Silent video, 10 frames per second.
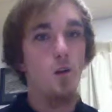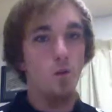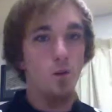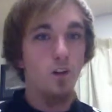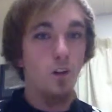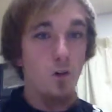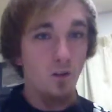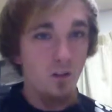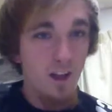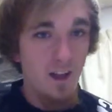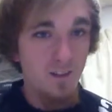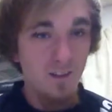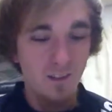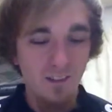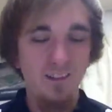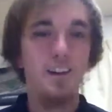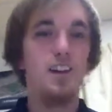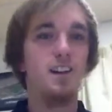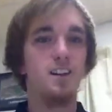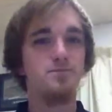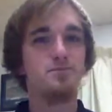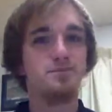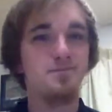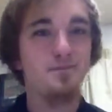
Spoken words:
Well, hello, class. I'm